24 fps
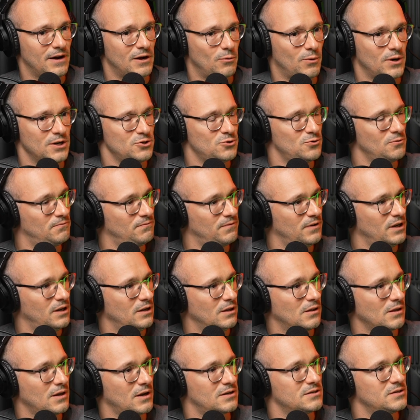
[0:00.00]
once you feed
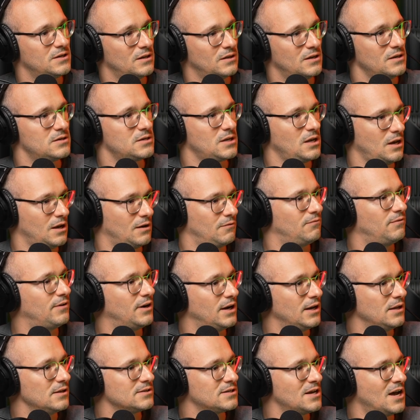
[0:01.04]
it like CT scan
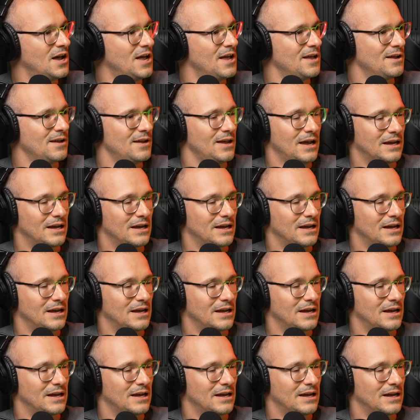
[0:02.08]
files right.